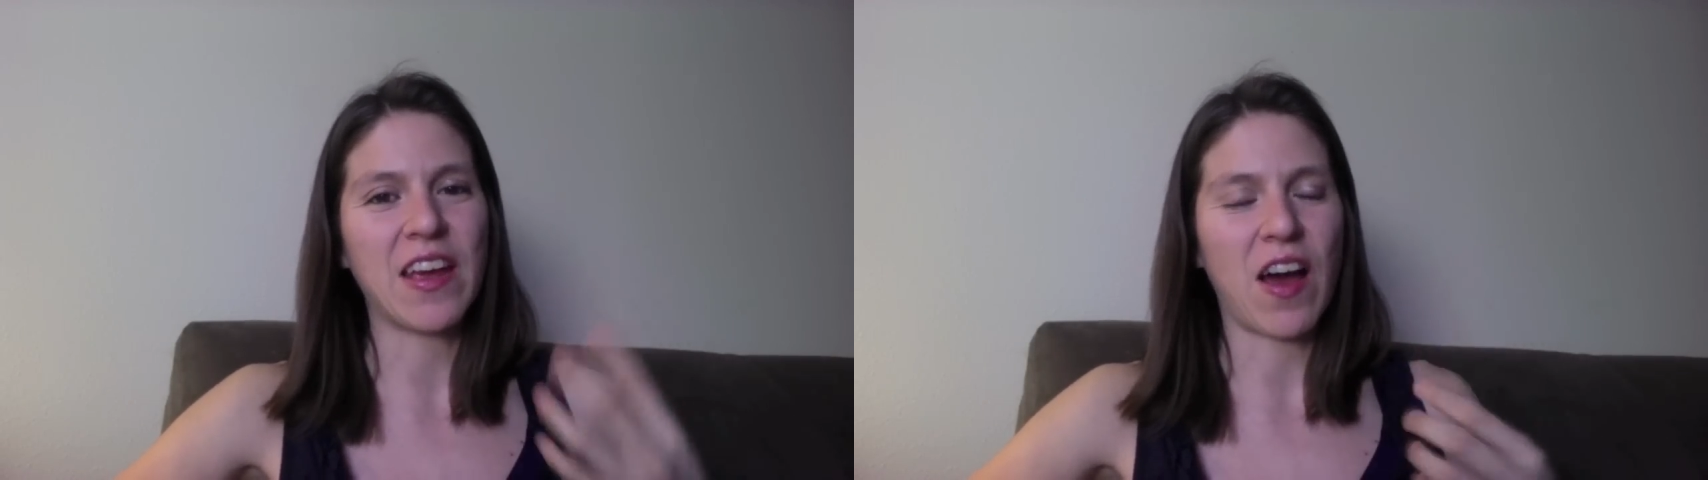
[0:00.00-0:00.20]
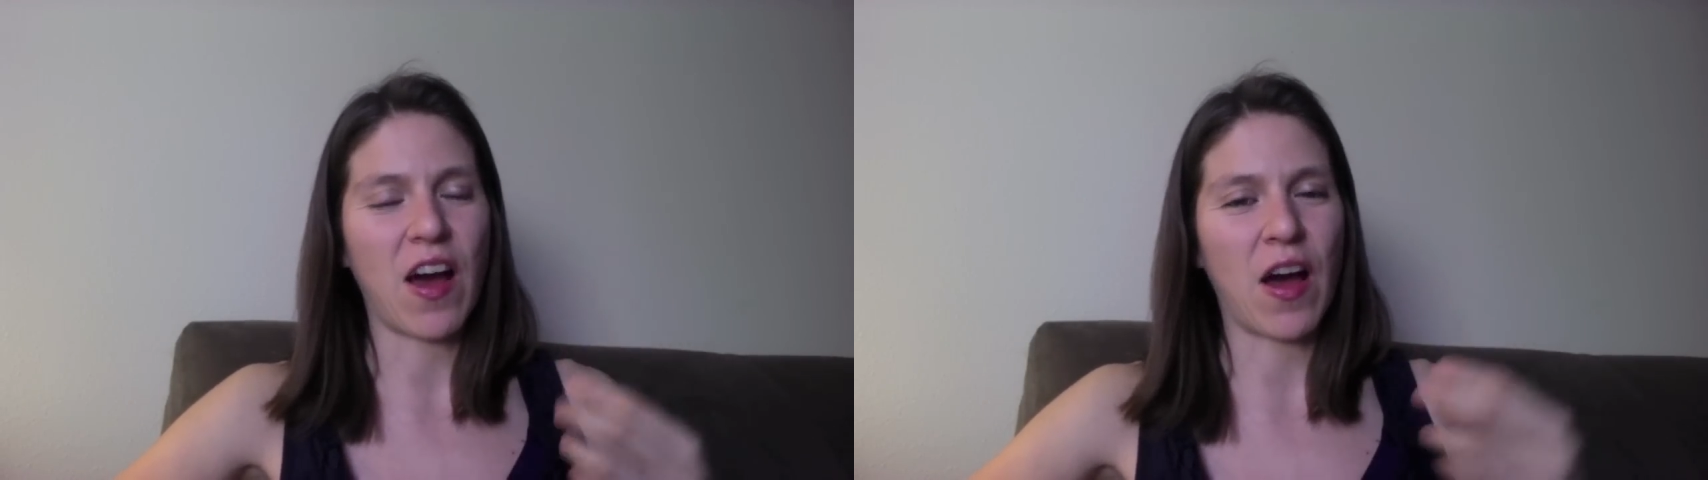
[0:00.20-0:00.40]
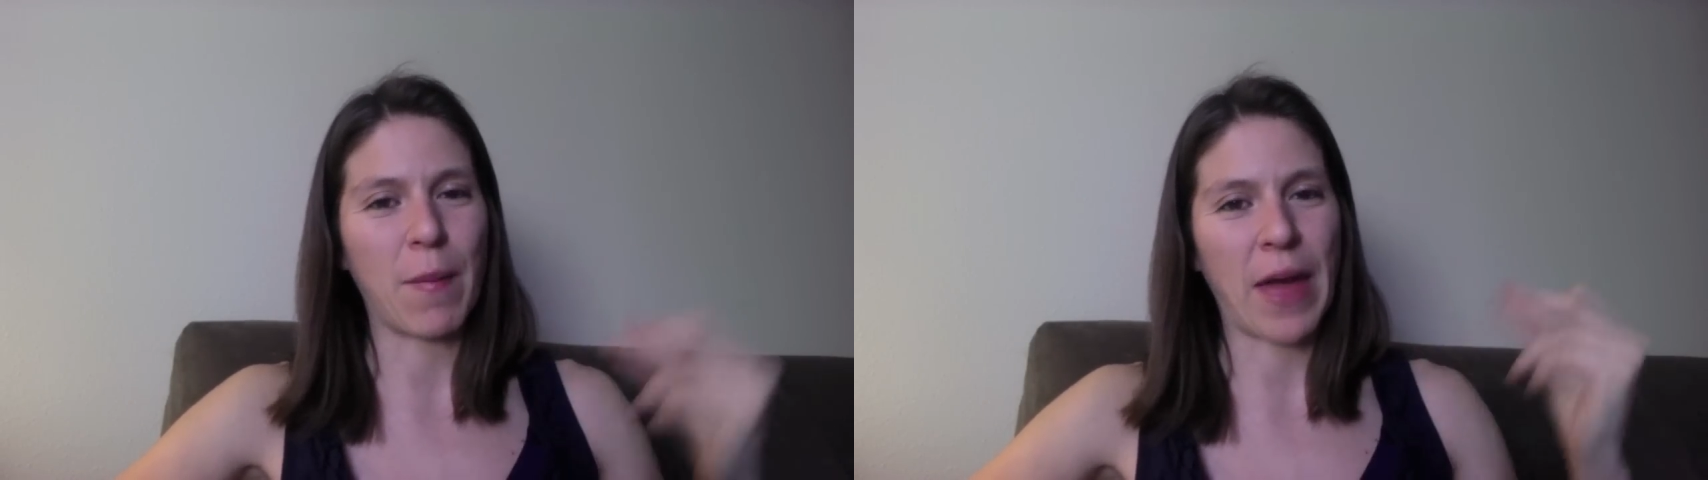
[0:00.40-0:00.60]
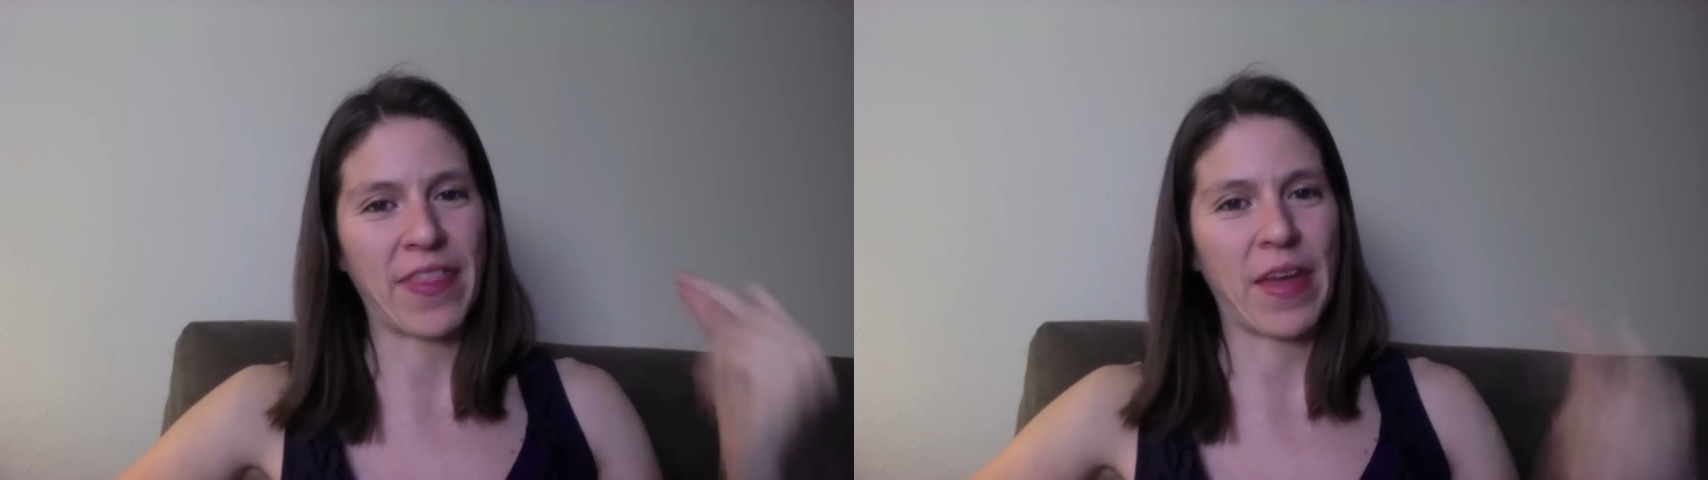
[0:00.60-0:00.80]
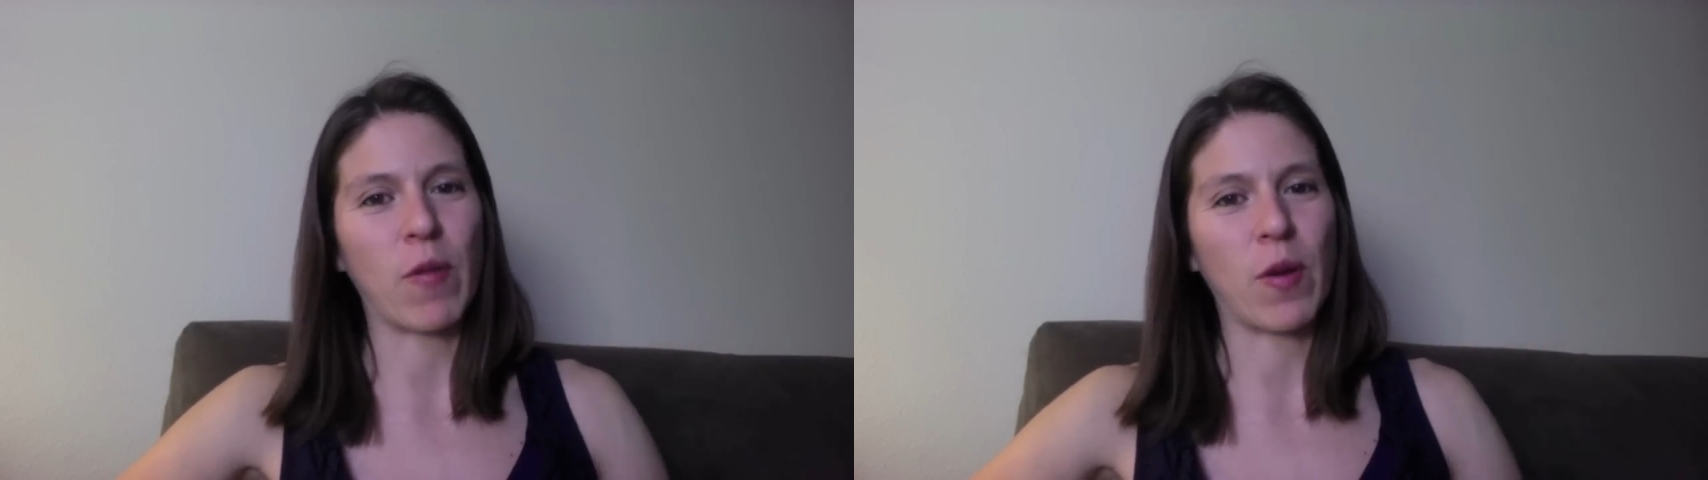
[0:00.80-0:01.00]
at
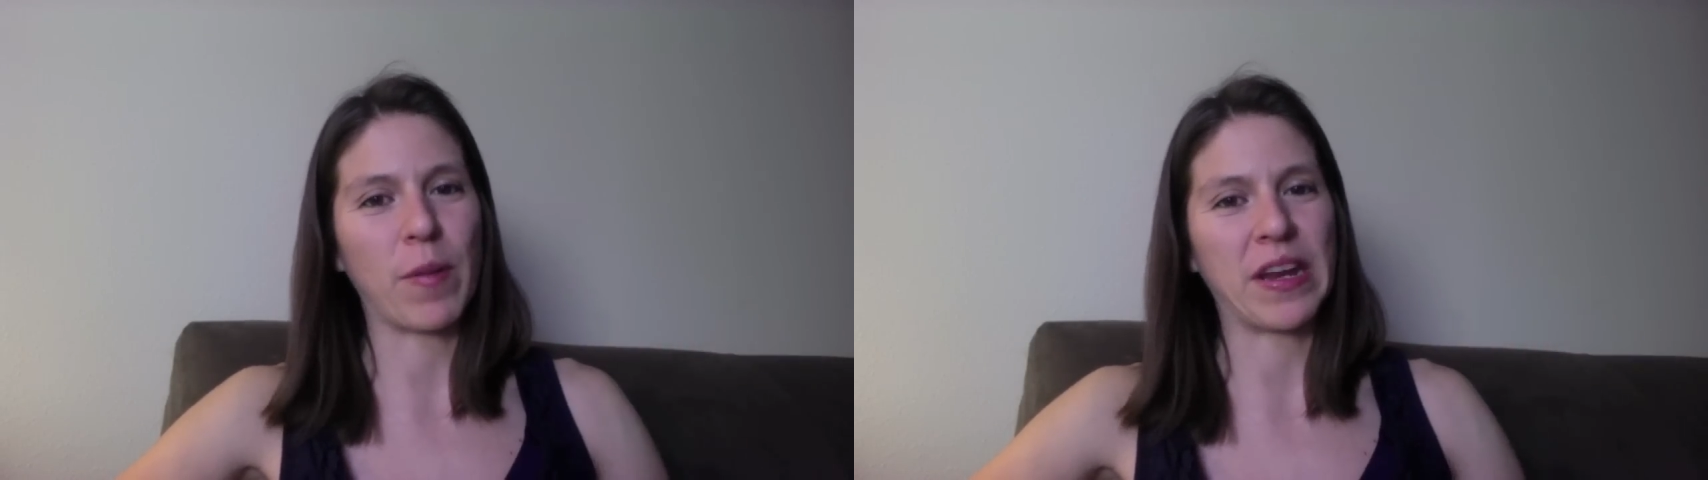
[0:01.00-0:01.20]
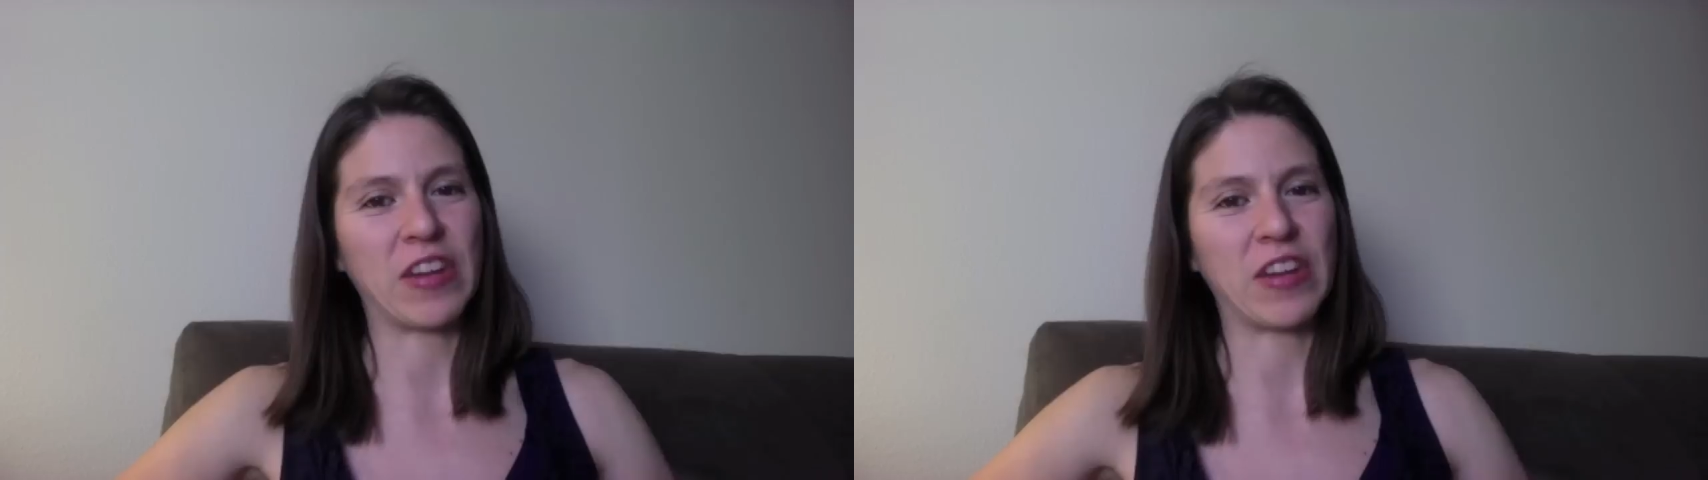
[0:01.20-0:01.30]
that moment.